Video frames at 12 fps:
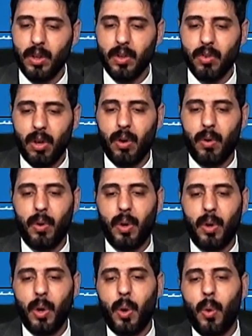So,
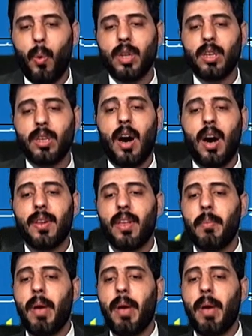what are the